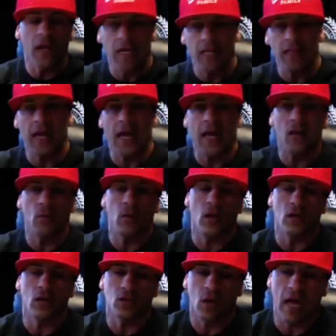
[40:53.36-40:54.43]
that. We
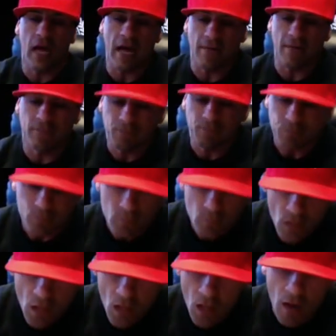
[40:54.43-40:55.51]
also have
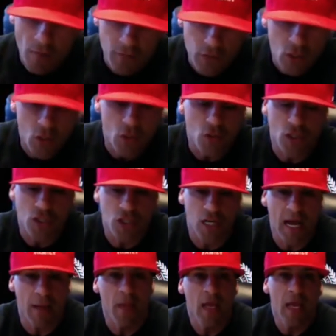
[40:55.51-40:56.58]
obviously our nutrition
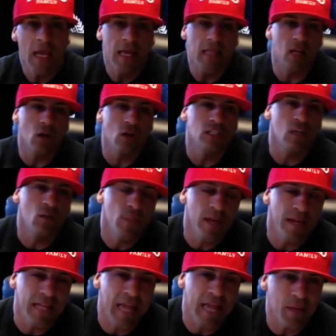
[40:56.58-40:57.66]
app, and then our self-made
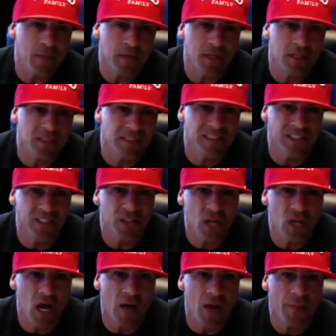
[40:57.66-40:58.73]
academy doesn't just
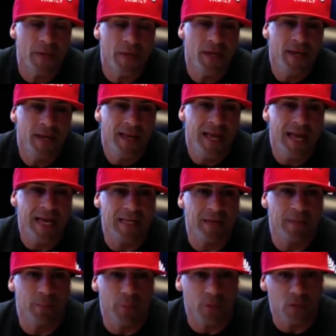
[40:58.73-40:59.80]
stop at
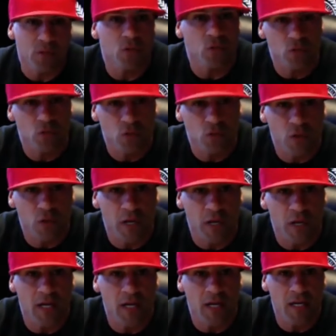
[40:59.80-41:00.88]
personal
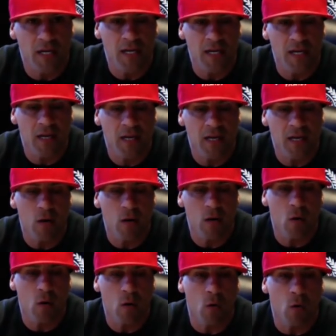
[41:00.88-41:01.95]
training
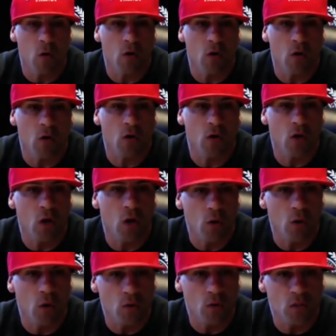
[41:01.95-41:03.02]
or coaching